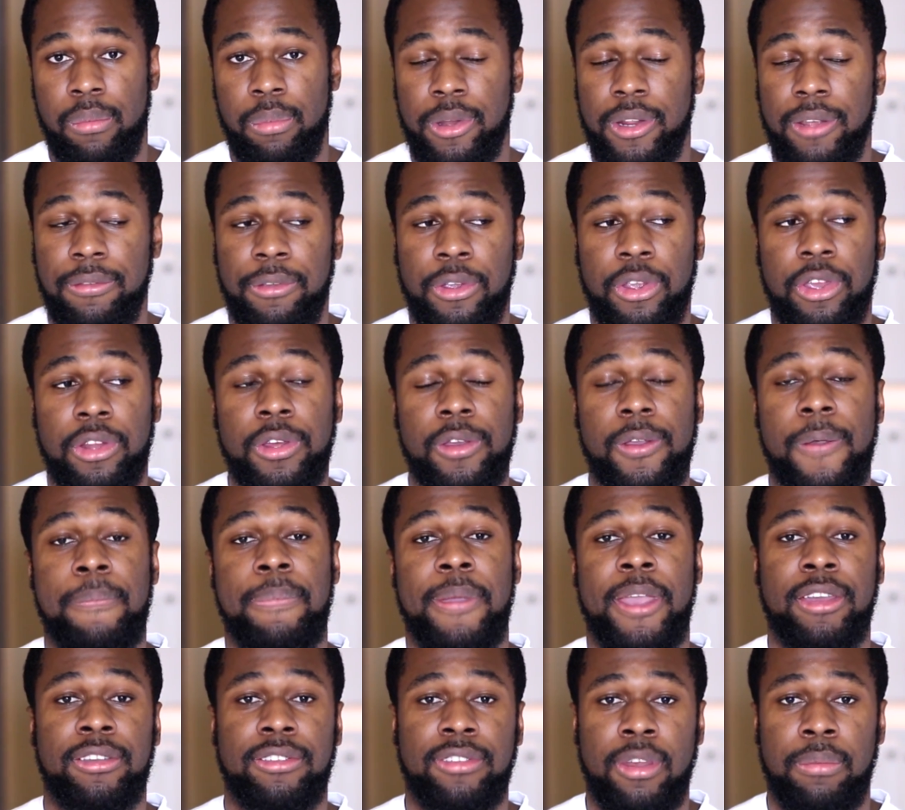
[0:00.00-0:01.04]
But if you're going to
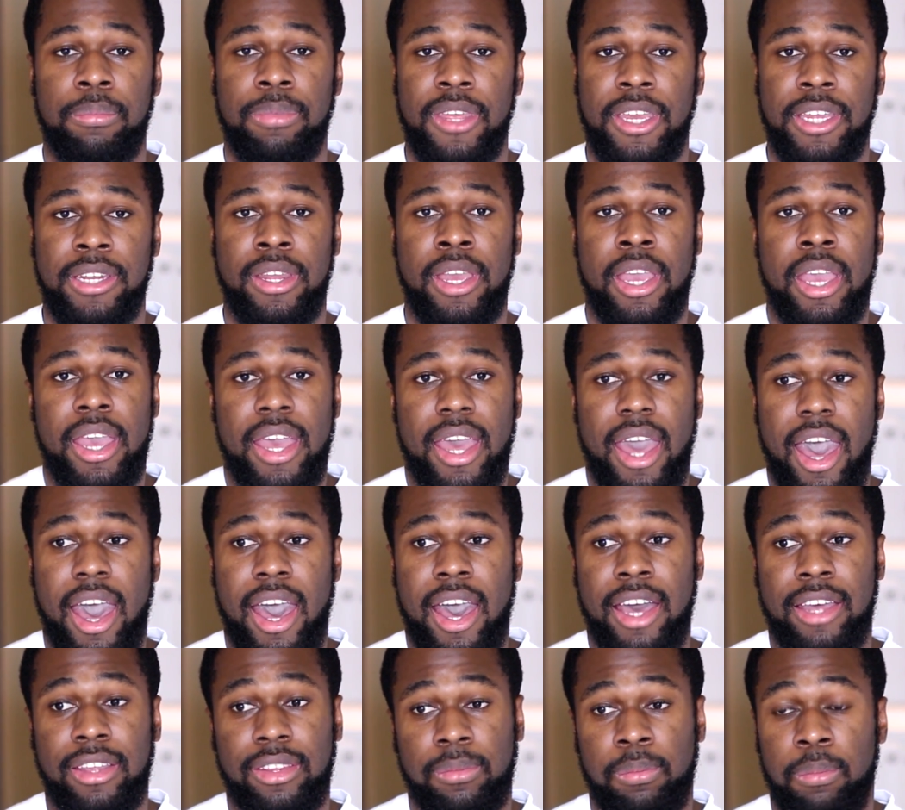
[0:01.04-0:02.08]
compare something
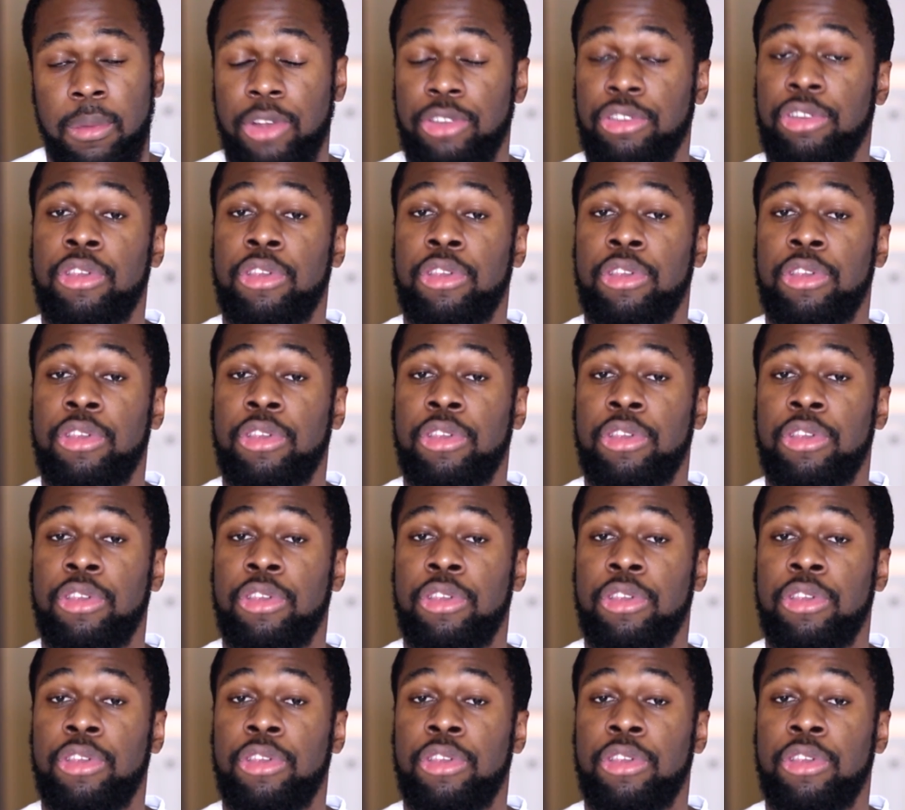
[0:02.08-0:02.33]
much